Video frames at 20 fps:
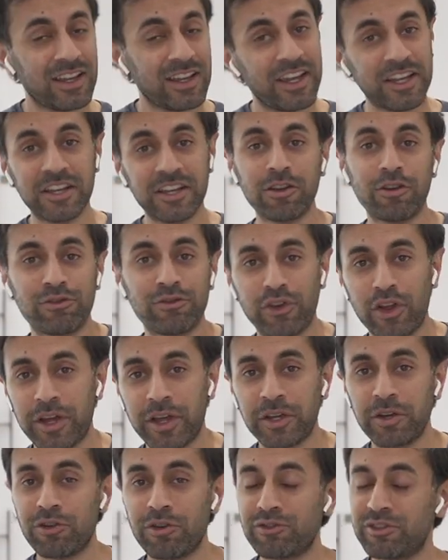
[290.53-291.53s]
It can go
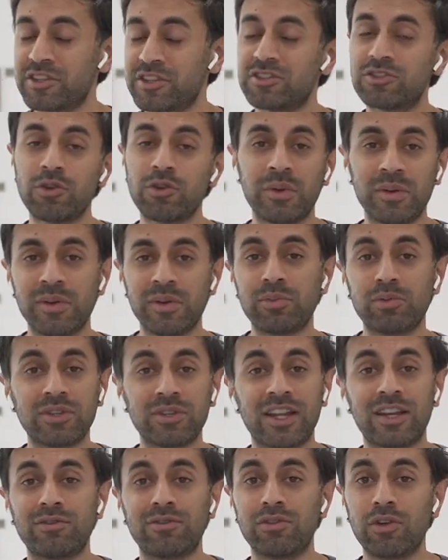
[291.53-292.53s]
flying off. There's so many people
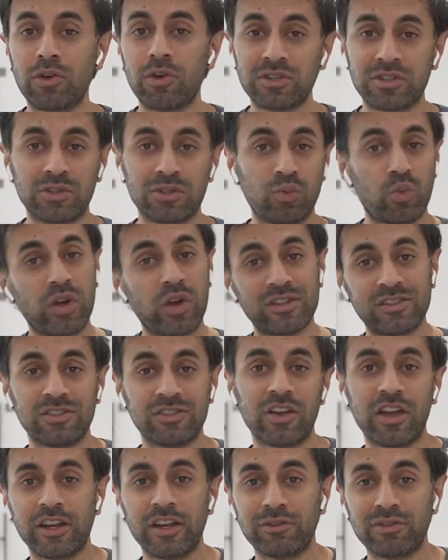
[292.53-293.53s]
that have lost one
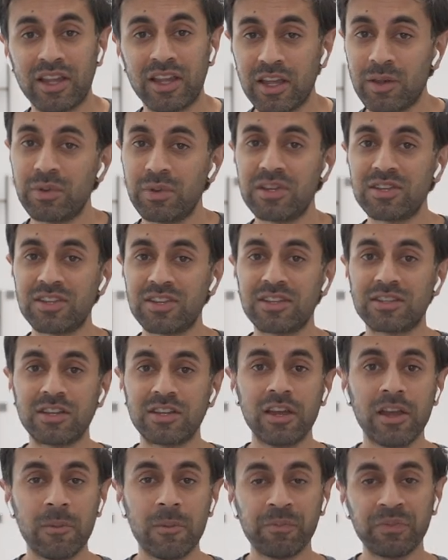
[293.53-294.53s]
side of the earpieces.
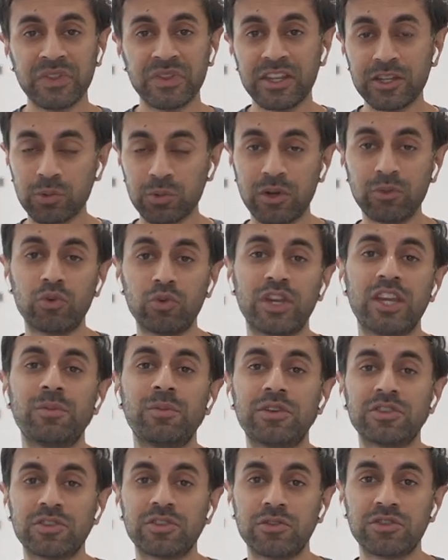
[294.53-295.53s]
This one will
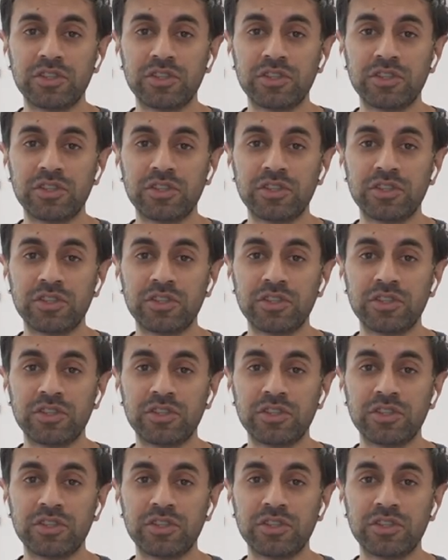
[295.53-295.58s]
keep it so